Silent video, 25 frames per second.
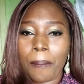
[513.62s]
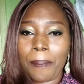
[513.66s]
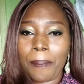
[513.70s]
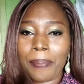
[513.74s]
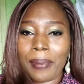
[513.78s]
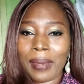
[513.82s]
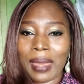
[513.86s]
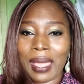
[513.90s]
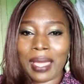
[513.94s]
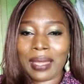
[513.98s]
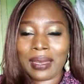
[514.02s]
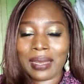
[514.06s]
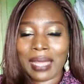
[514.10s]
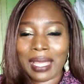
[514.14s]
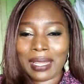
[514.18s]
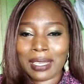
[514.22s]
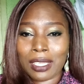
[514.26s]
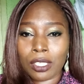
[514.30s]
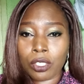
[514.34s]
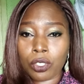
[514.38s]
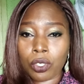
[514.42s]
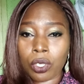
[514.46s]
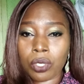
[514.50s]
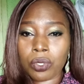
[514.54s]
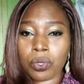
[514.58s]
plan and
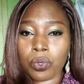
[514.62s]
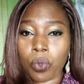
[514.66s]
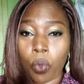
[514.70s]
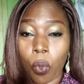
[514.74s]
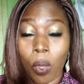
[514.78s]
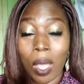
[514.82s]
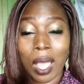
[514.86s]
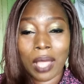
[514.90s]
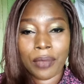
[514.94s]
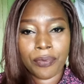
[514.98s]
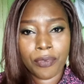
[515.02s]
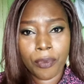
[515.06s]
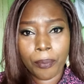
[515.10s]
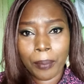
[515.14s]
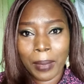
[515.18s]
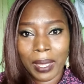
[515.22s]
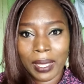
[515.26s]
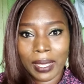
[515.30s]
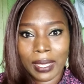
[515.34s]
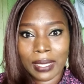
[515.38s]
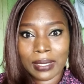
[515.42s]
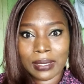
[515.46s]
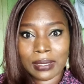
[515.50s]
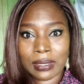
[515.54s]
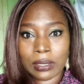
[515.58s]
they just go out for
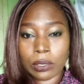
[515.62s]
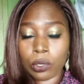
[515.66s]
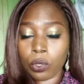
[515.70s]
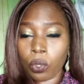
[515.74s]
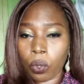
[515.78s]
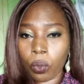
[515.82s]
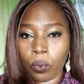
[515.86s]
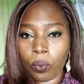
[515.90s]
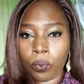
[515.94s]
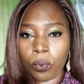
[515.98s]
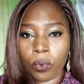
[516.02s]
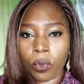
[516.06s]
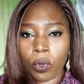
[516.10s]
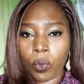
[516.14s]
marketing no